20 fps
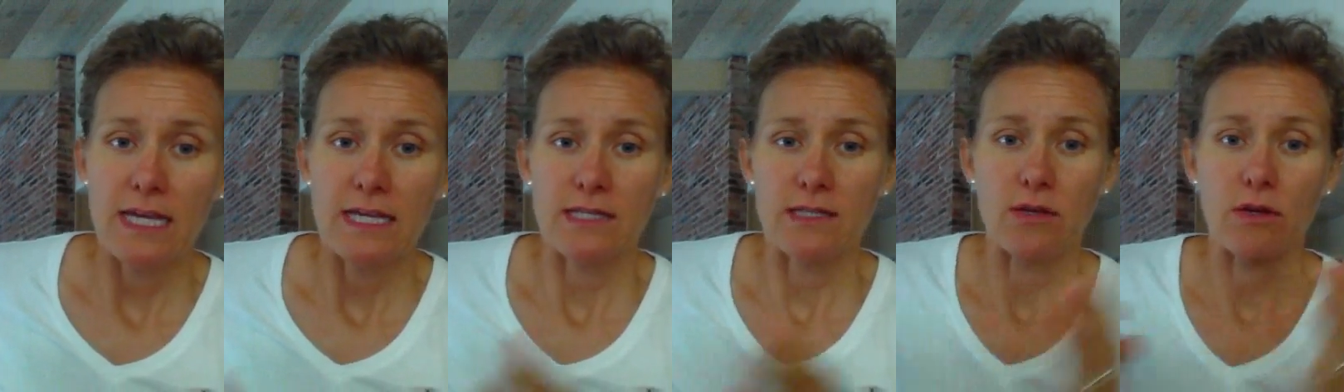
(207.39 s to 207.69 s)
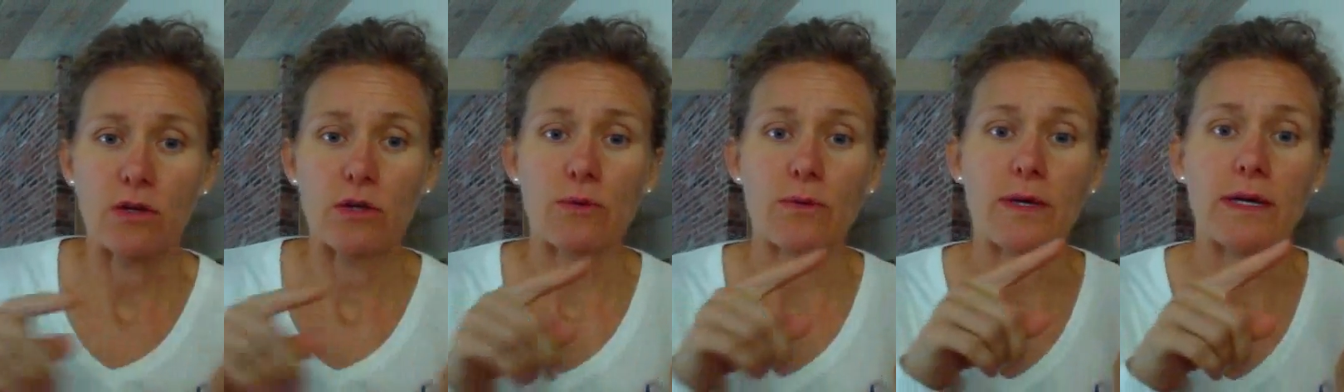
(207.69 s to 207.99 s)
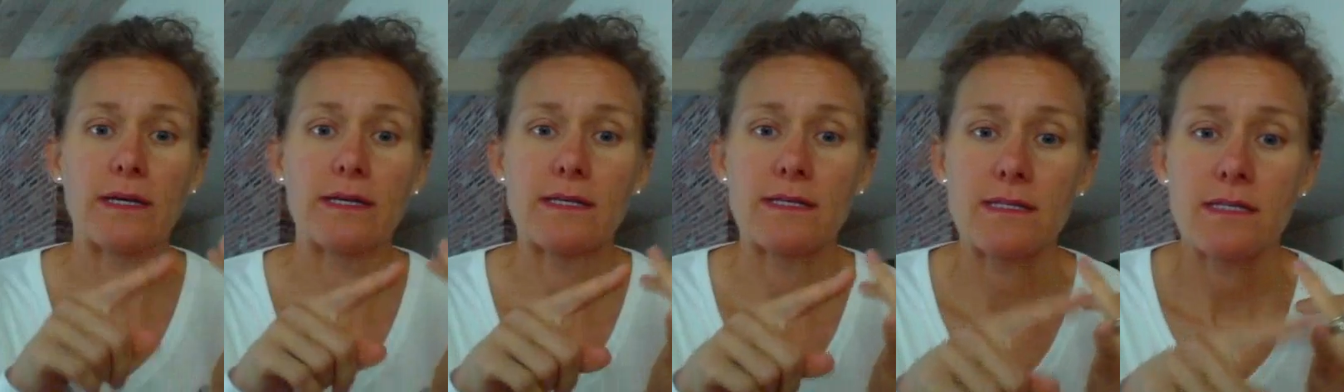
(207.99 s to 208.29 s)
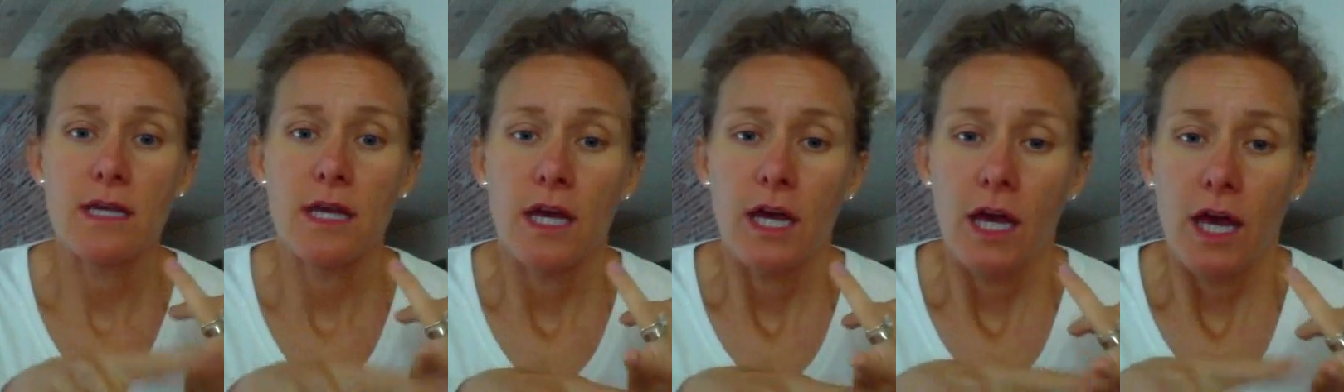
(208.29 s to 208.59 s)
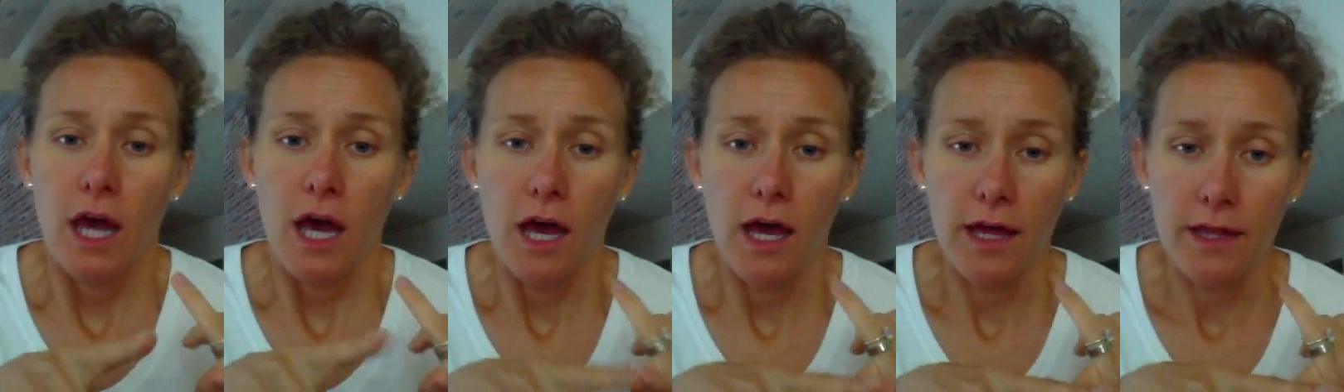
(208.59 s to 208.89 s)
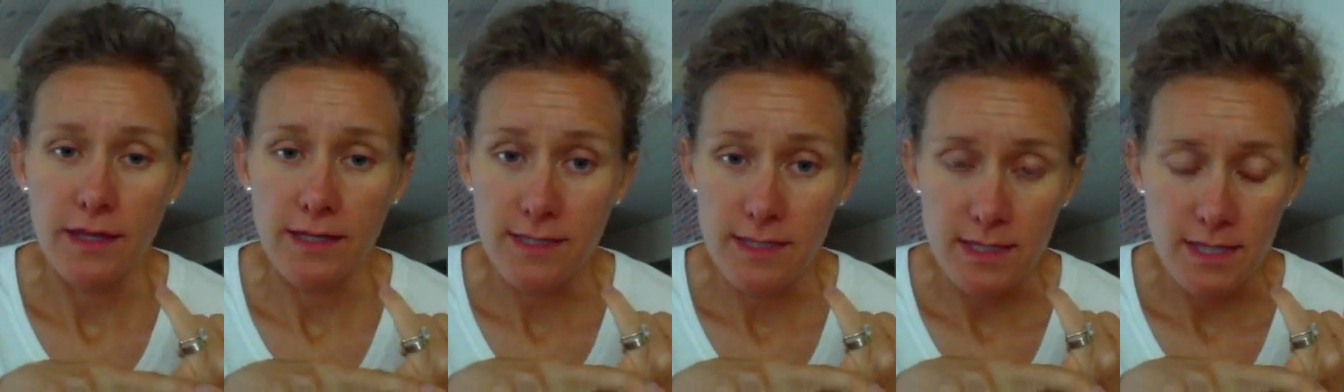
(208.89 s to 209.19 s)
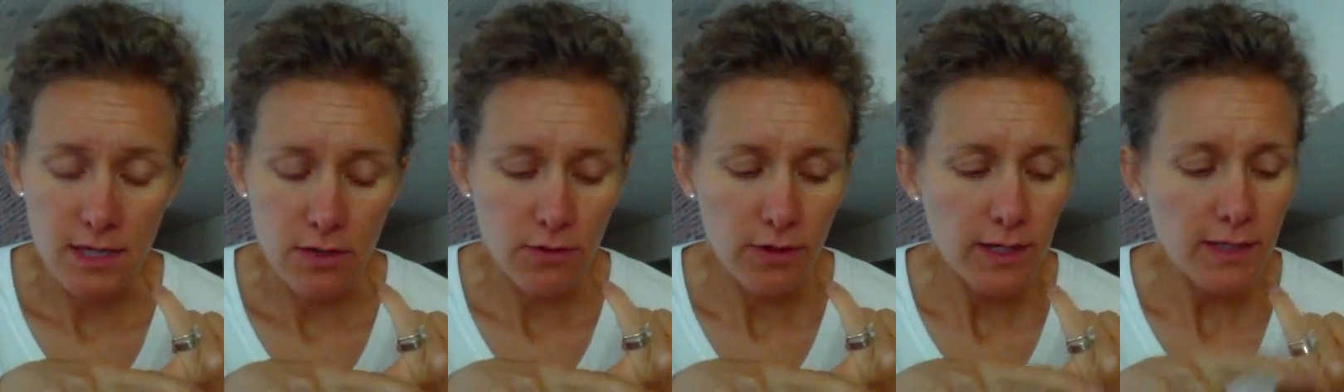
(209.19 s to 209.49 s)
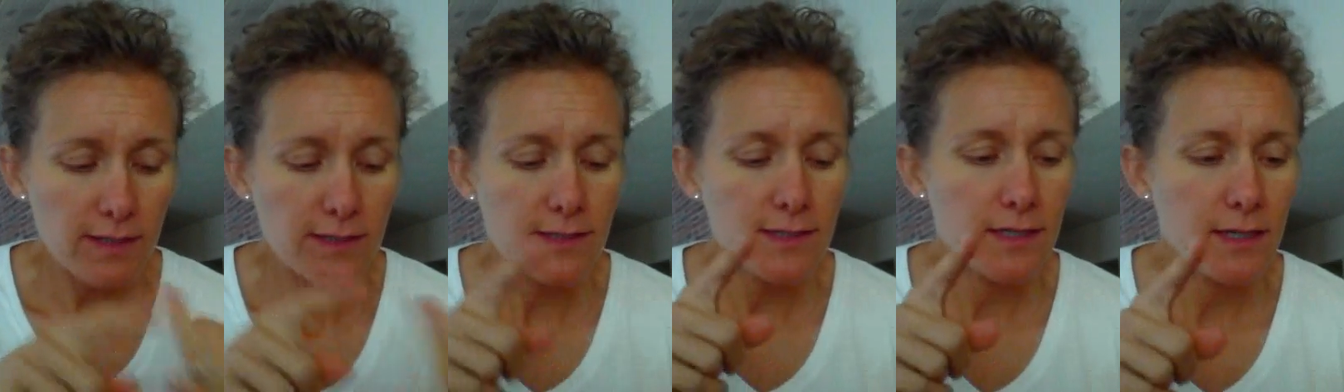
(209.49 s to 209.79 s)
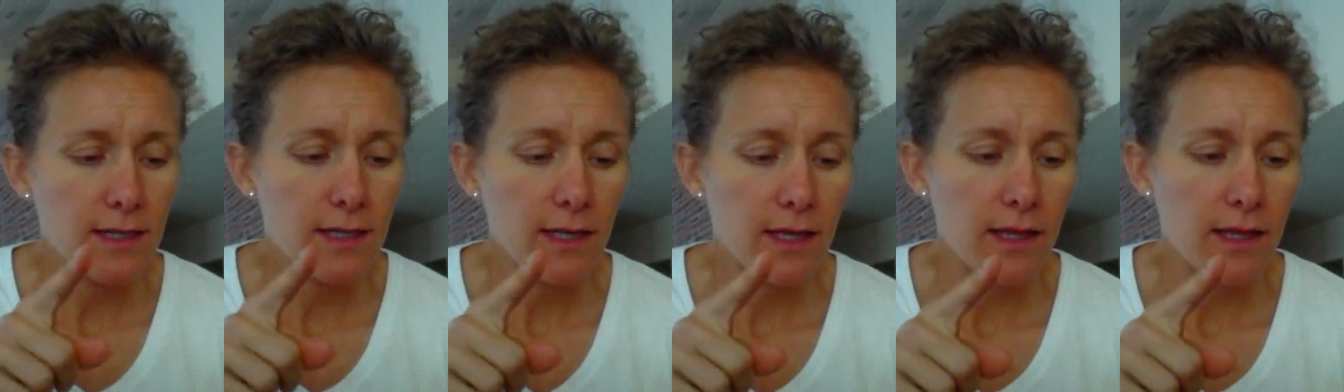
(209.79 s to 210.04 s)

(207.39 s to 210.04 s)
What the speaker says: So it was The Secret,